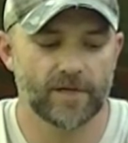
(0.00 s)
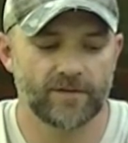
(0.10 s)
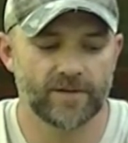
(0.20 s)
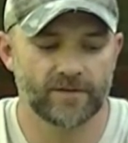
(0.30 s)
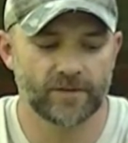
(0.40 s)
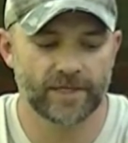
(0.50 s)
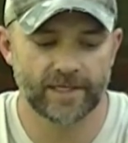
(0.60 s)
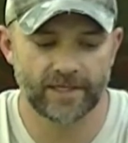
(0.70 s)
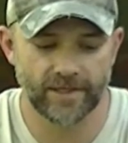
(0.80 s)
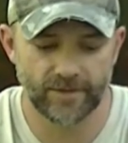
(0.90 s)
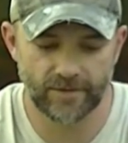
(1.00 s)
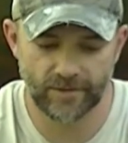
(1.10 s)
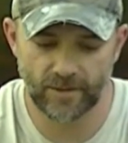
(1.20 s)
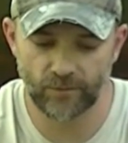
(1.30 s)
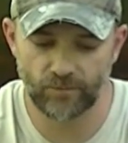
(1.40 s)
off of it right here.
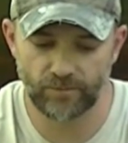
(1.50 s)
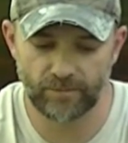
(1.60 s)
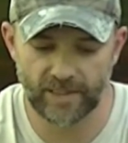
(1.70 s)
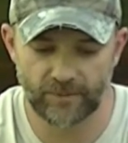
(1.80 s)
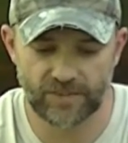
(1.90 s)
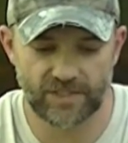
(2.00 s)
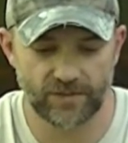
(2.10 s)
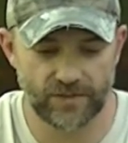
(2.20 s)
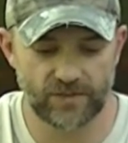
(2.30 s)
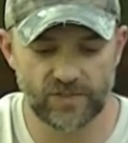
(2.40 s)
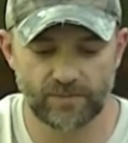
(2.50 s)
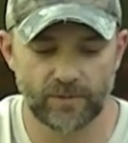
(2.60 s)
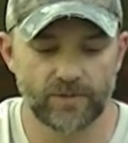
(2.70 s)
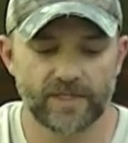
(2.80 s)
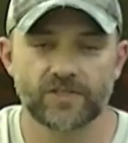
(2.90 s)
But it was still
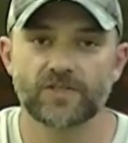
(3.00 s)
usable. I just